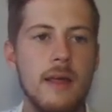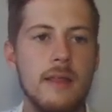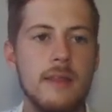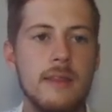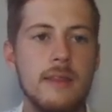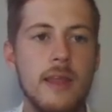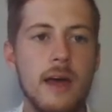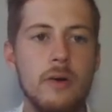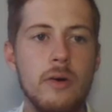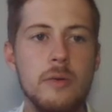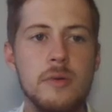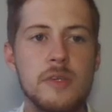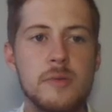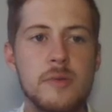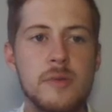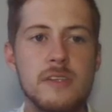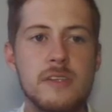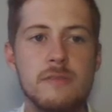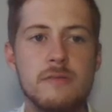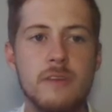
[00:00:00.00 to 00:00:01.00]
Now we must
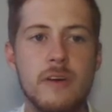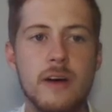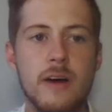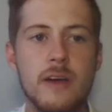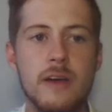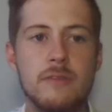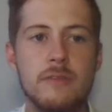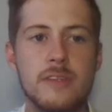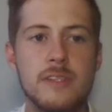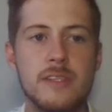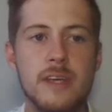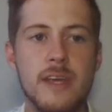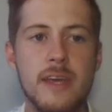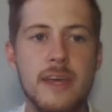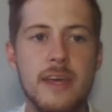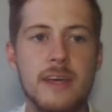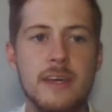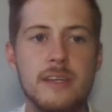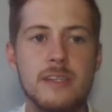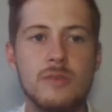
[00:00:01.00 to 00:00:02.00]
specify if it's
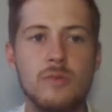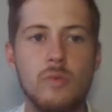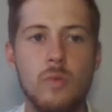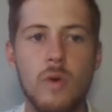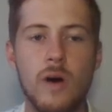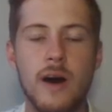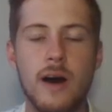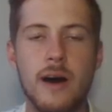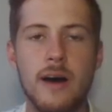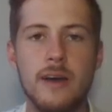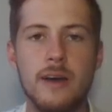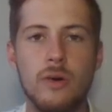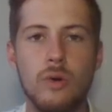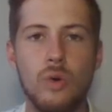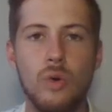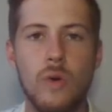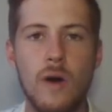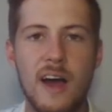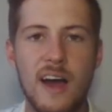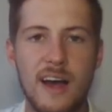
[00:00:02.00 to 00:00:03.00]
X, Y,
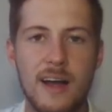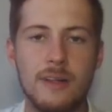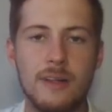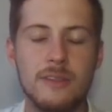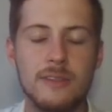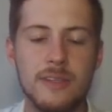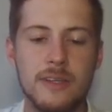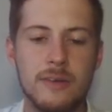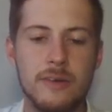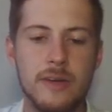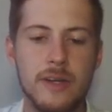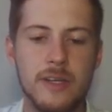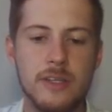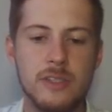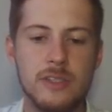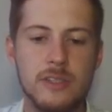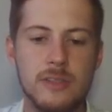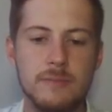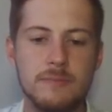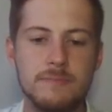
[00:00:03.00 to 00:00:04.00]
or L
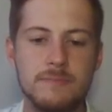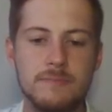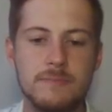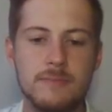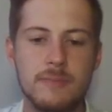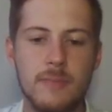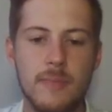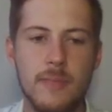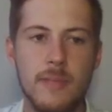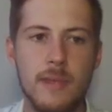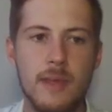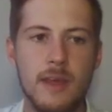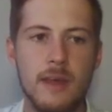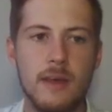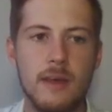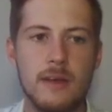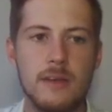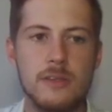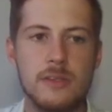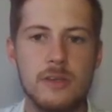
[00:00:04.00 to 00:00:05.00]
direction.
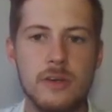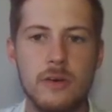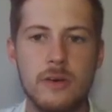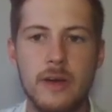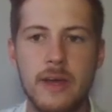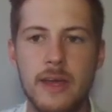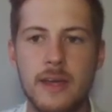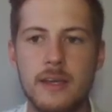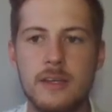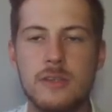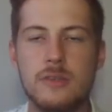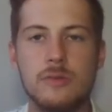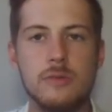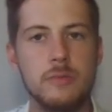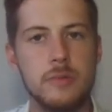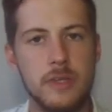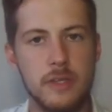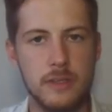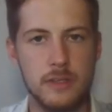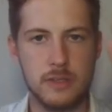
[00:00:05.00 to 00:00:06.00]
So X will
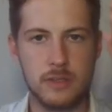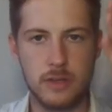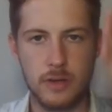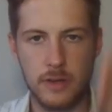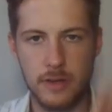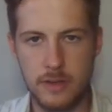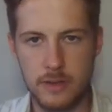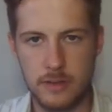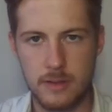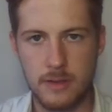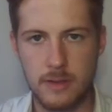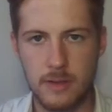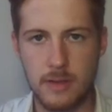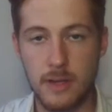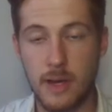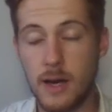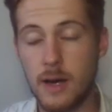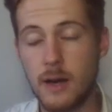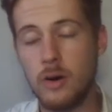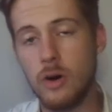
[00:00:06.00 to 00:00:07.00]
be just going
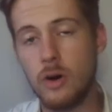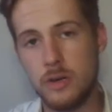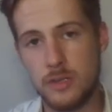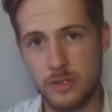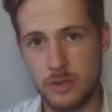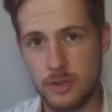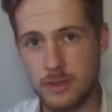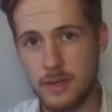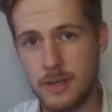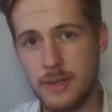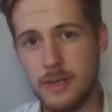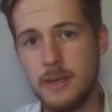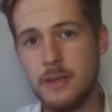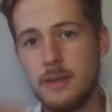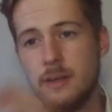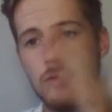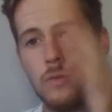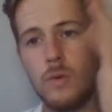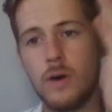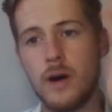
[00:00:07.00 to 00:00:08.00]
horizontally,
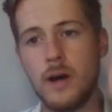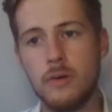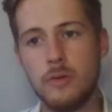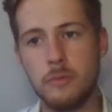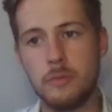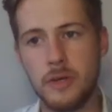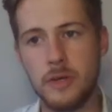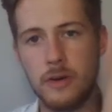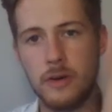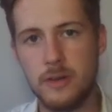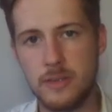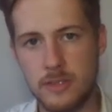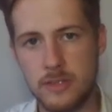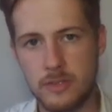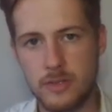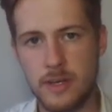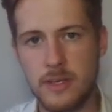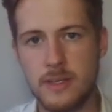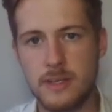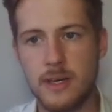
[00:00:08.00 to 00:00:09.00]
Y will be going
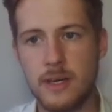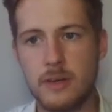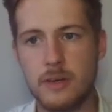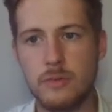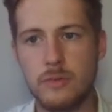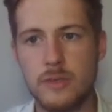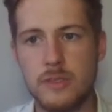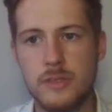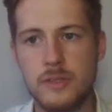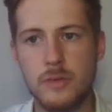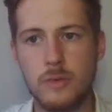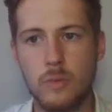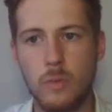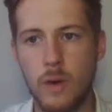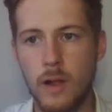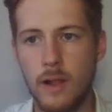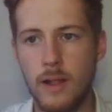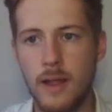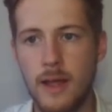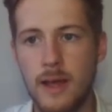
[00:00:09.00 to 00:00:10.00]
straight downwards,
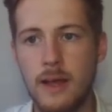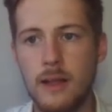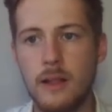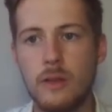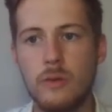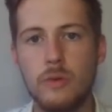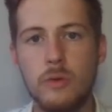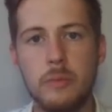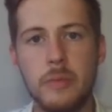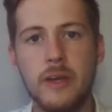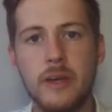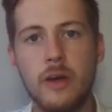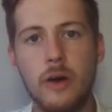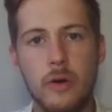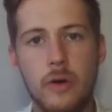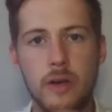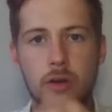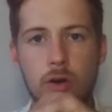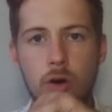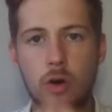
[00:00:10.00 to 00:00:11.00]
while L will be
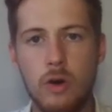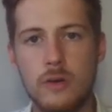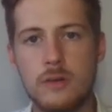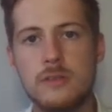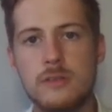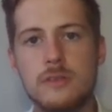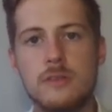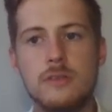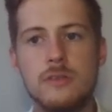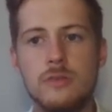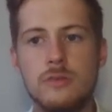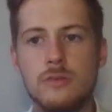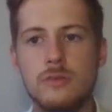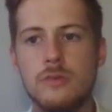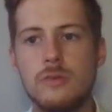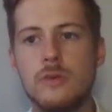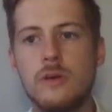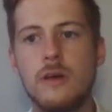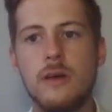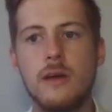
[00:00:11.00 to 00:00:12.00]
going onto
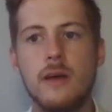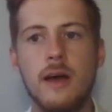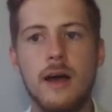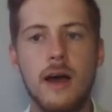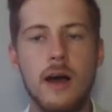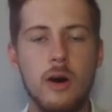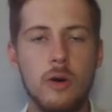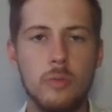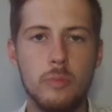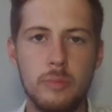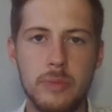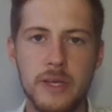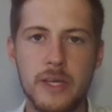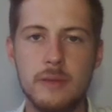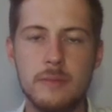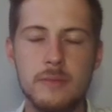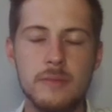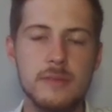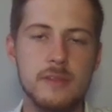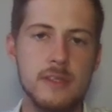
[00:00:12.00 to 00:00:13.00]
our
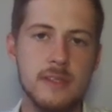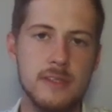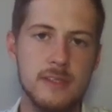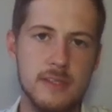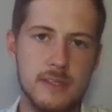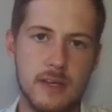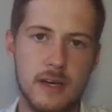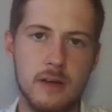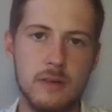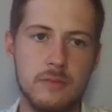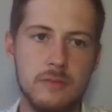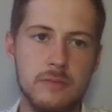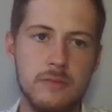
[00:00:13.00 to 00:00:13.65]
beam itself.